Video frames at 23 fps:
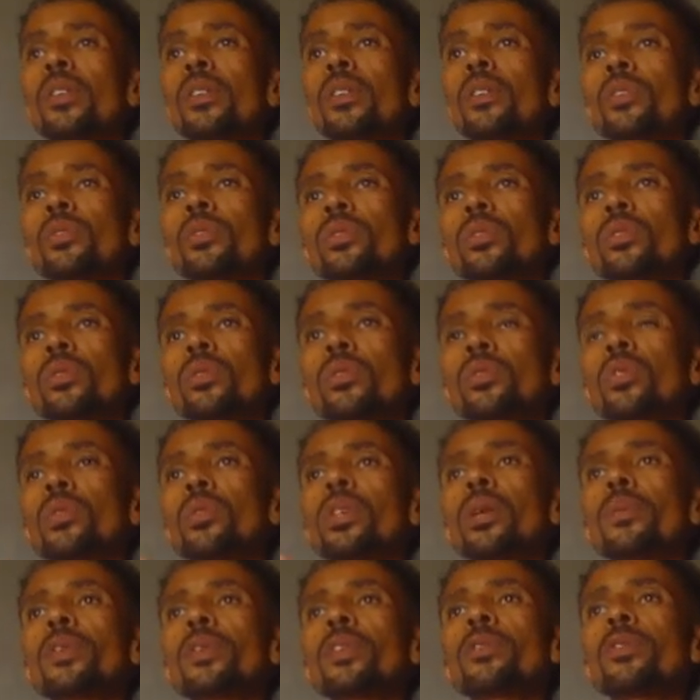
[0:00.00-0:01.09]

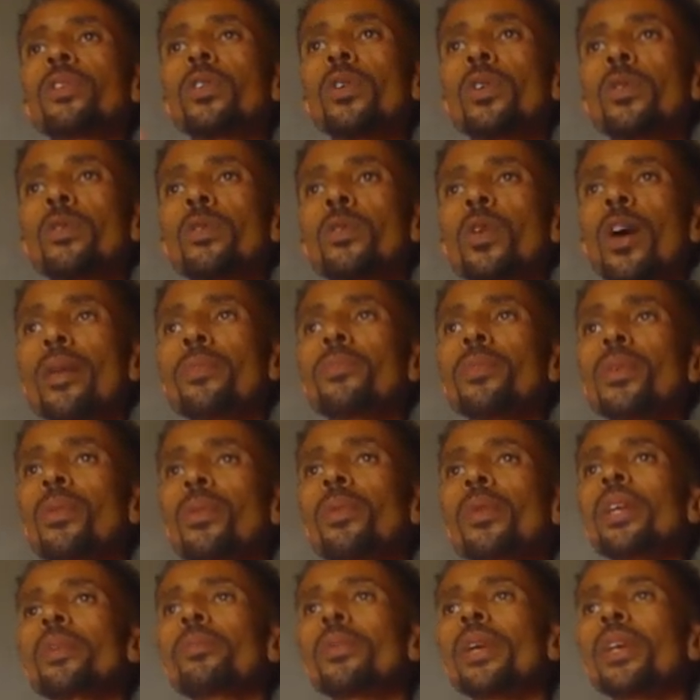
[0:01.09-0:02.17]
suitable for one
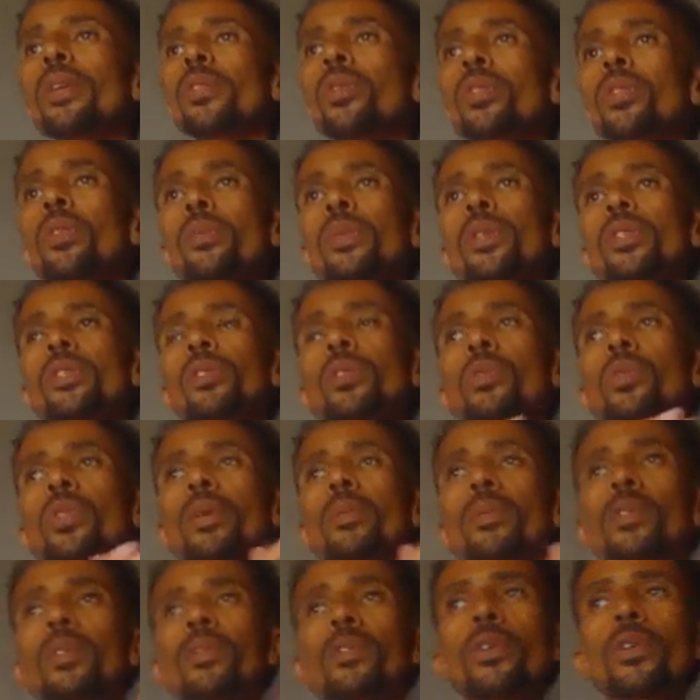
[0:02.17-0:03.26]
problem may not be
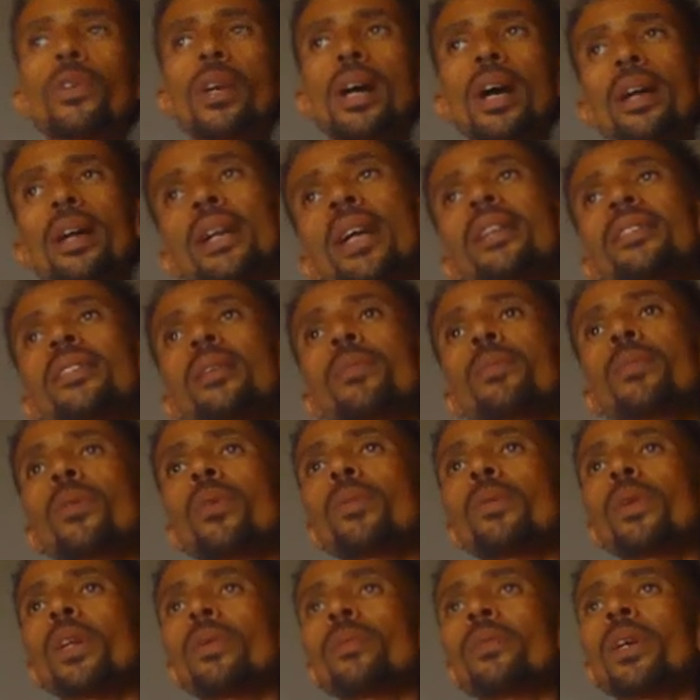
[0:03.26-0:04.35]
suitable for another
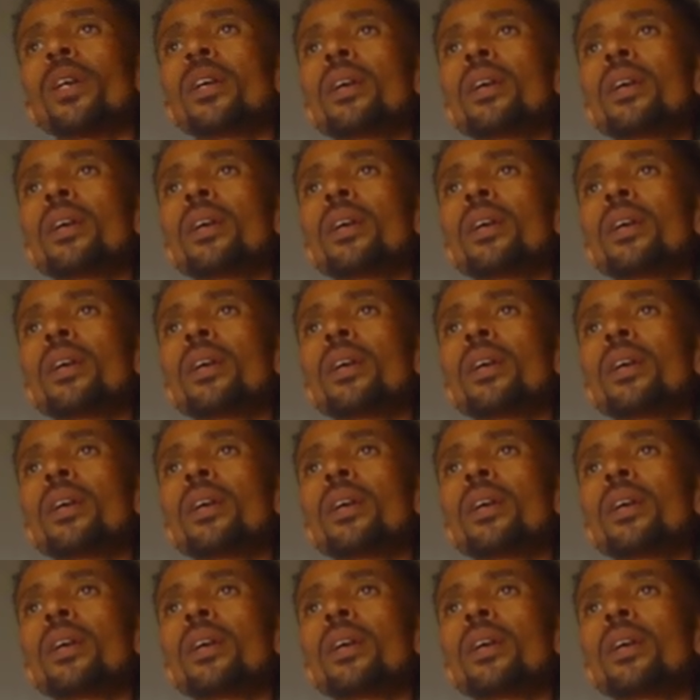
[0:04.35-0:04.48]
problem.